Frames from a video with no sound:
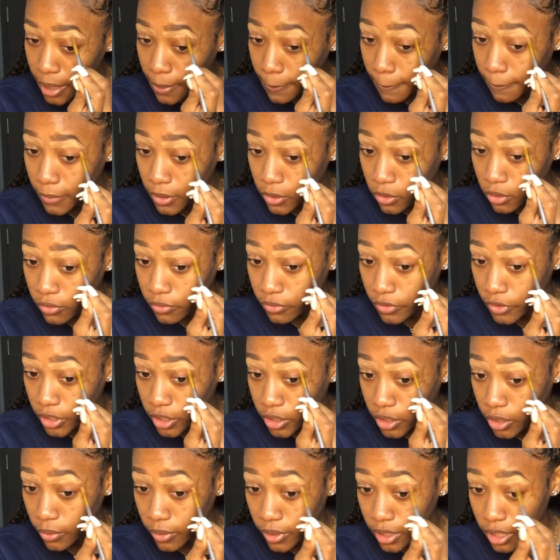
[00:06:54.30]
But no, for real
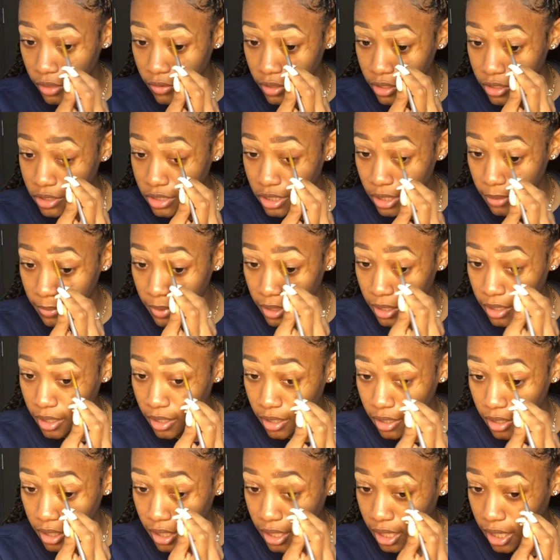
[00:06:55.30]
though, when I reach
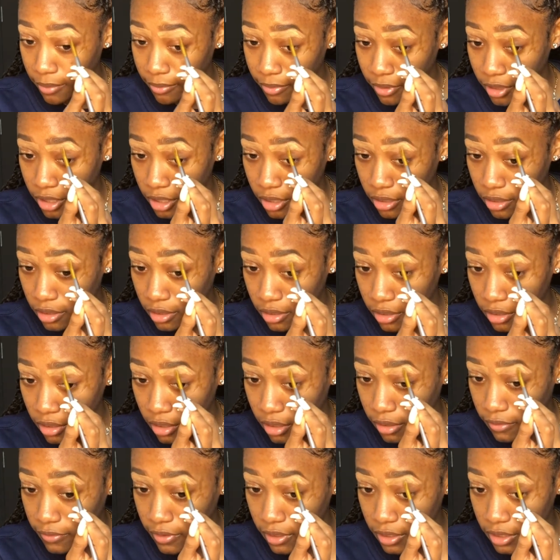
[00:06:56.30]
Jamaica, like, I'm gonna
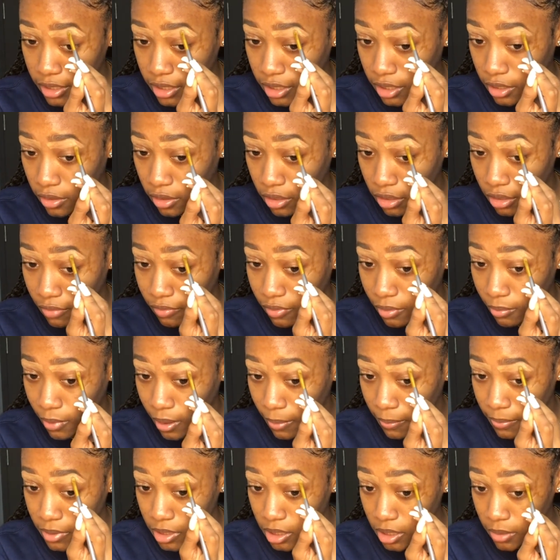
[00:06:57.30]
obviously go look for my
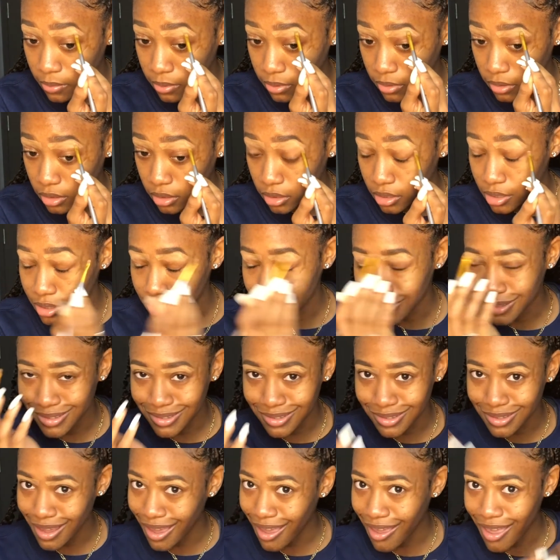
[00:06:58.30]
people.
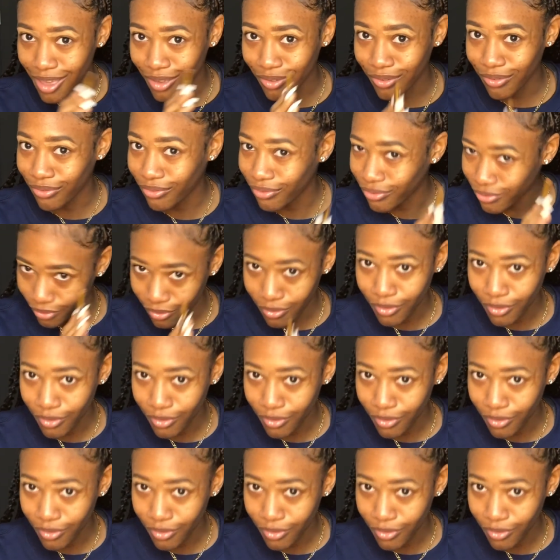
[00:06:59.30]
Safe